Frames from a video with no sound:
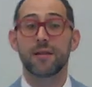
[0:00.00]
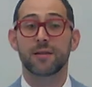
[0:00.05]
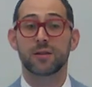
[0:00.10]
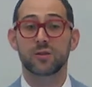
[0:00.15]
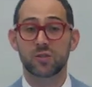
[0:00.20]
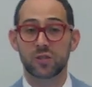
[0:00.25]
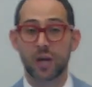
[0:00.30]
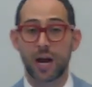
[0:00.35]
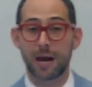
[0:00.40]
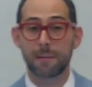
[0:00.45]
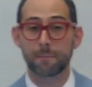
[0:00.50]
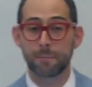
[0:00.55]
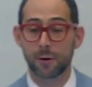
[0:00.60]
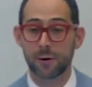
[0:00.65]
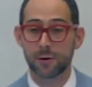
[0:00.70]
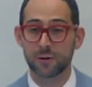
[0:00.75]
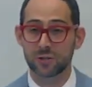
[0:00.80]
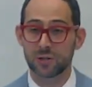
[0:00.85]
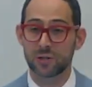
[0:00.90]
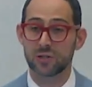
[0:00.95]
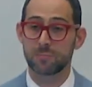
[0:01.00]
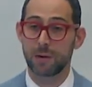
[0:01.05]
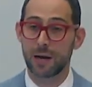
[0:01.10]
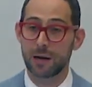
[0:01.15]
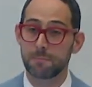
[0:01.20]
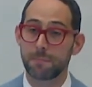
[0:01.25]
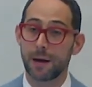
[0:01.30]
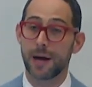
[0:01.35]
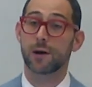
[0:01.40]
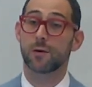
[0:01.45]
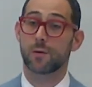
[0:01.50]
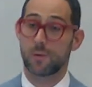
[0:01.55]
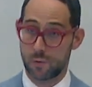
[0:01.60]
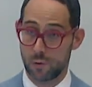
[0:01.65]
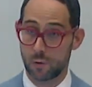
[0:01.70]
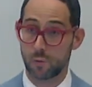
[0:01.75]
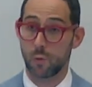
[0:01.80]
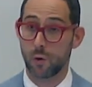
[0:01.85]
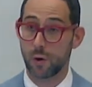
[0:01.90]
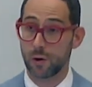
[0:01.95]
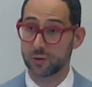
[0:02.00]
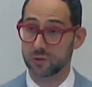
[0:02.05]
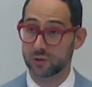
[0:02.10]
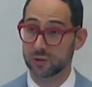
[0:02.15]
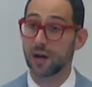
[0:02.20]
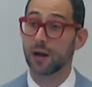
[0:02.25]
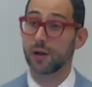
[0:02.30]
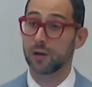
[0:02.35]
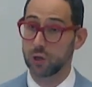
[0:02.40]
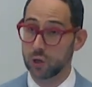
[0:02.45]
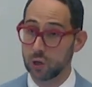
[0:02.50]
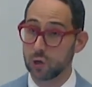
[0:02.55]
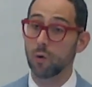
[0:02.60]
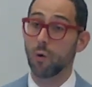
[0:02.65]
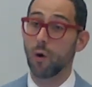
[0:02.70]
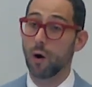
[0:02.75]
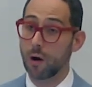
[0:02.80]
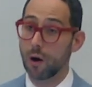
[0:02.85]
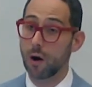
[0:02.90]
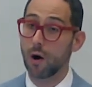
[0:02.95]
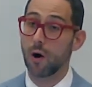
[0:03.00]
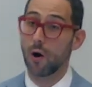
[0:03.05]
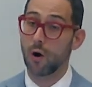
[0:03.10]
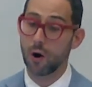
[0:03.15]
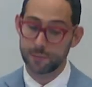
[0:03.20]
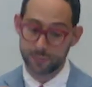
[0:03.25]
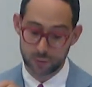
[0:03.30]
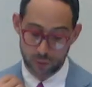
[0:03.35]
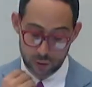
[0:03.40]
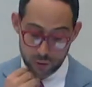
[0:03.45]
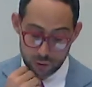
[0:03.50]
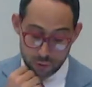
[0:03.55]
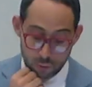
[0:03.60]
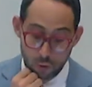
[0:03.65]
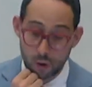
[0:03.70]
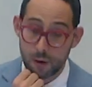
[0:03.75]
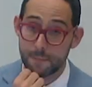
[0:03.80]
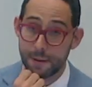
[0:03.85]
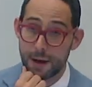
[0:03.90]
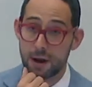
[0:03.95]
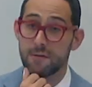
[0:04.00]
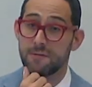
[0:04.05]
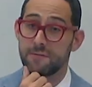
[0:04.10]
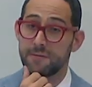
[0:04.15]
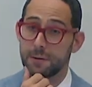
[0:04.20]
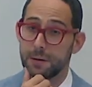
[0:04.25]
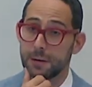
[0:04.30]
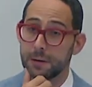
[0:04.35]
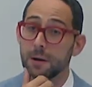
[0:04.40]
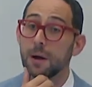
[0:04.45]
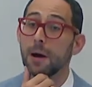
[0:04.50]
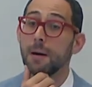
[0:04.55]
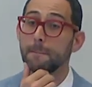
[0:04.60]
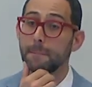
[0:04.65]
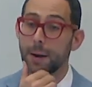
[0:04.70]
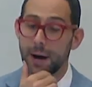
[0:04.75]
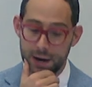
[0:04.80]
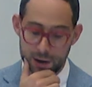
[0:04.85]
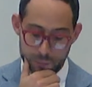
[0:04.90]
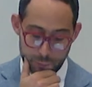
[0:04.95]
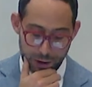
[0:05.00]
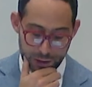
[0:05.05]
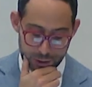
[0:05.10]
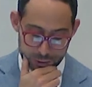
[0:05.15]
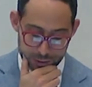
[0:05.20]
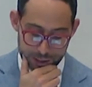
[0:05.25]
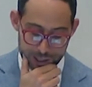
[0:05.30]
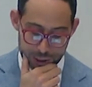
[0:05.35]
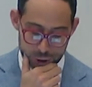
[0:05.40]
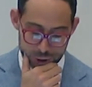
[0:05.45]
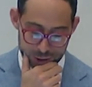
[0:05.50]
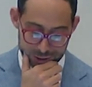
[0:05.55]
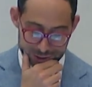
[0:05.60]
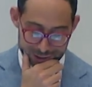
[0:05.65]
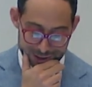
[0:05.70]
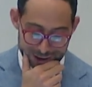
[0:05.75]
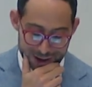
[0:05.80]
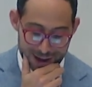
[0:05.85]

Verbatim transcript: The same person is made better or worse. You are harmed or you are benefited by a regulation.